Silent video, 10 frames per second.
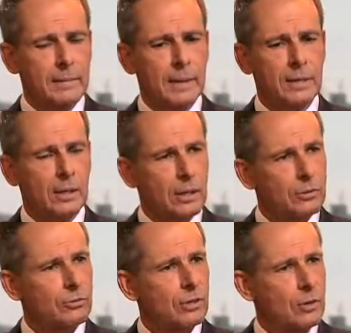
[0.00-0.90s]
and to
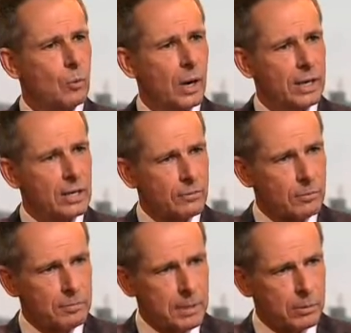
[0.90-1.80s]
understand why
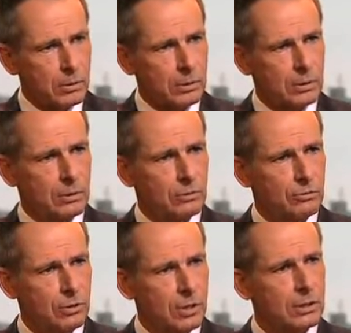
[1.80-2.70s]
different people
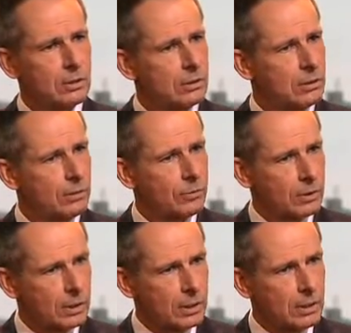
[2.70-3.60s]
see it
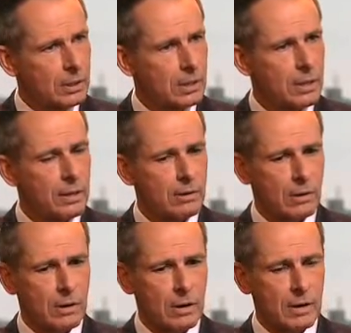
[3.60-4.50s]
differently. There
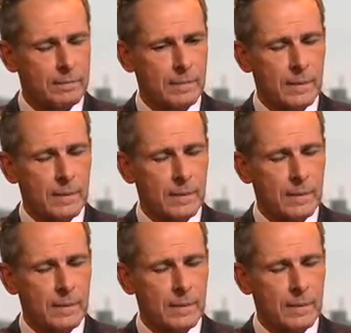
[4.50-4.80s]
are